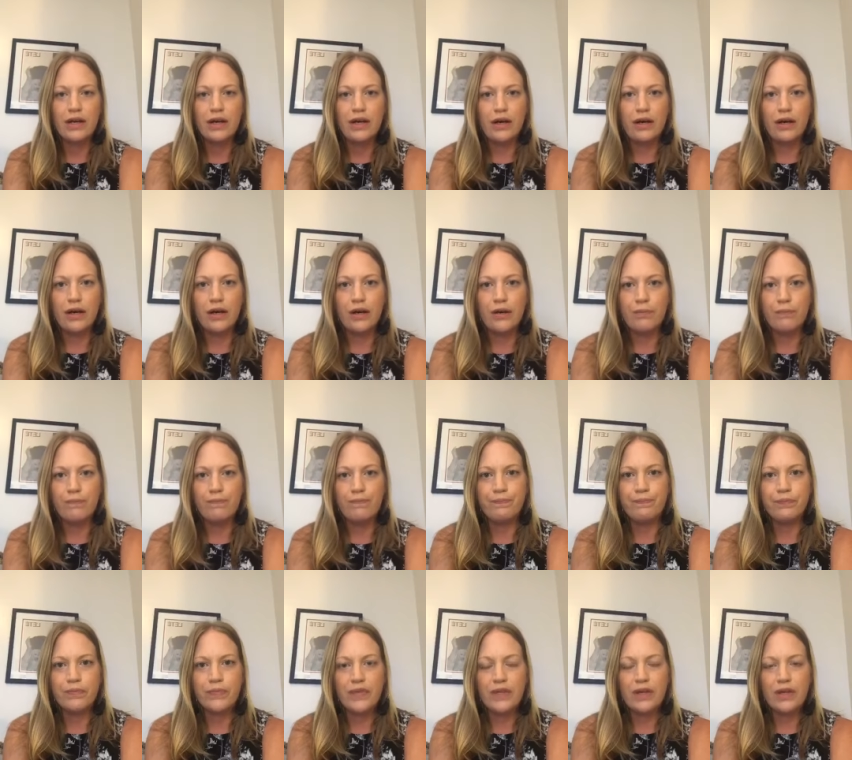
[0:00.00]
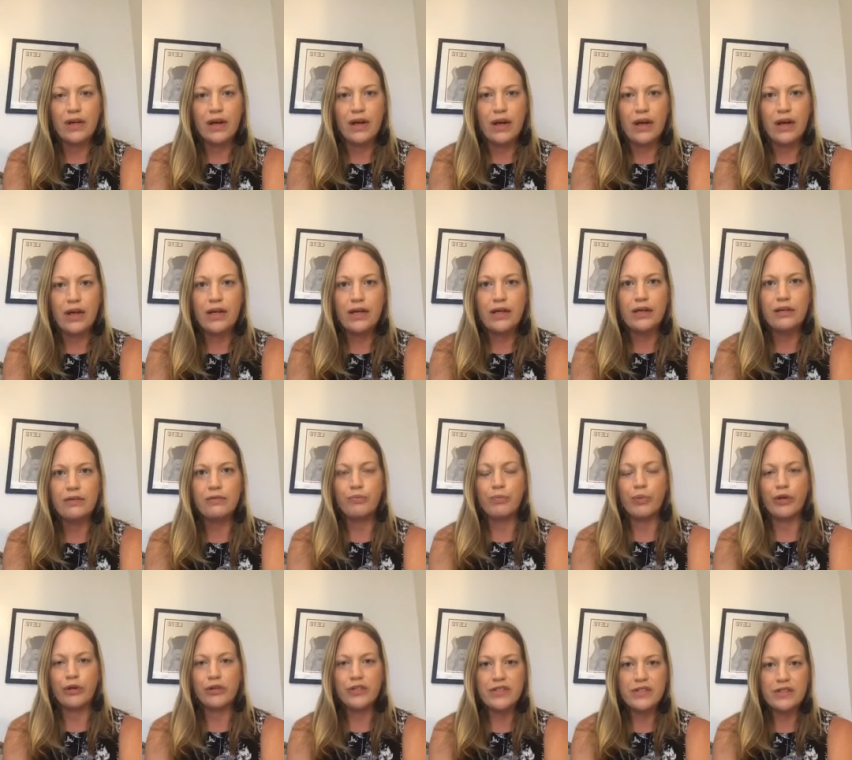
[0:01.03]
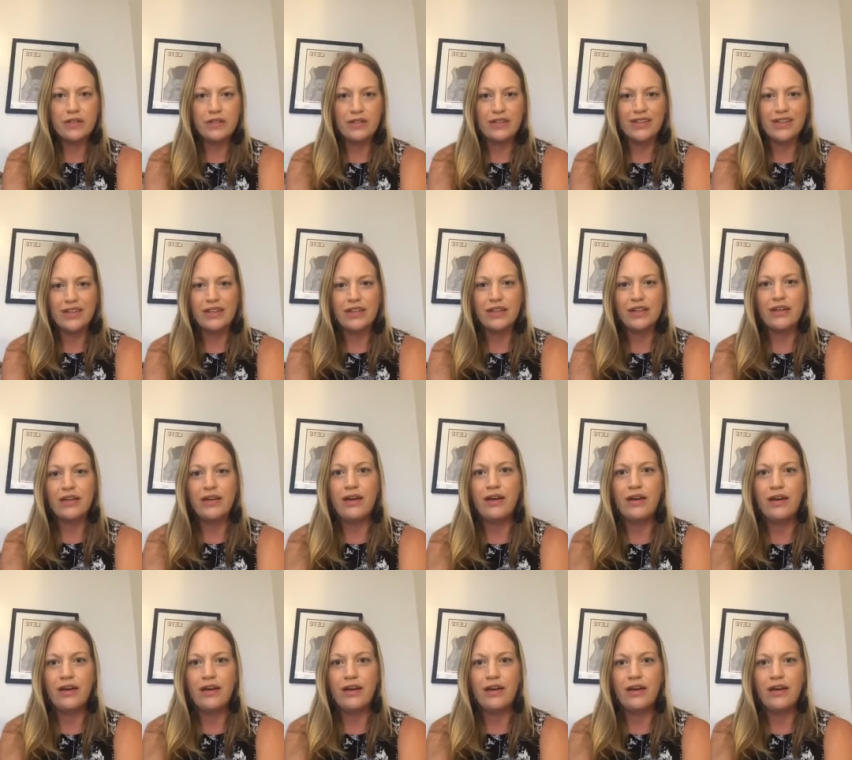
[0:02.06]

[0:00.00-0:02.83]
Um, I personally,